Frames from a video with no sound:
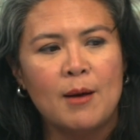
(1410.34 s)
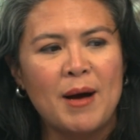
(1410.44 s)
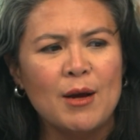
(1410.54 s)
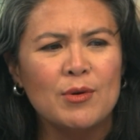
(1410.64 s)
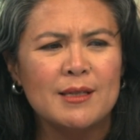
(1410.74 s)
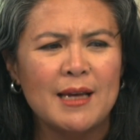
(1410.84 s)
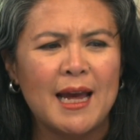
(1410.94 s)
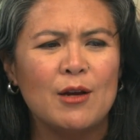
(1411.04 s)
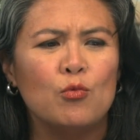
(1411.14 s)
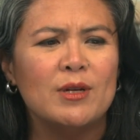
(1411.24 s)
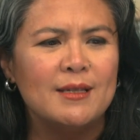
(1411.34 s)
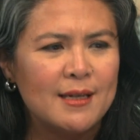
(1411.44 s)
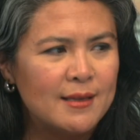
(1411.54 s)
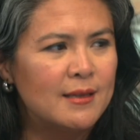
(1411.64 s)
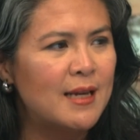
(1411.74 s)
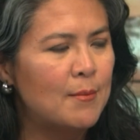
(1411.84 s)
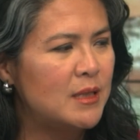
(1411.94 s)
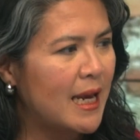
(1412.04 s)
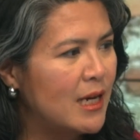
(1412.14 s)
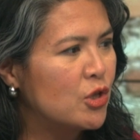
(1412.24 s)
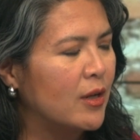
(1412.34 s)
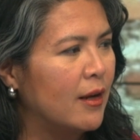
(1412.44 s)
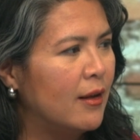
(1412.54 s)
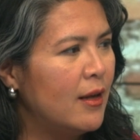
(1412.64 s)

I would say resist the temptation.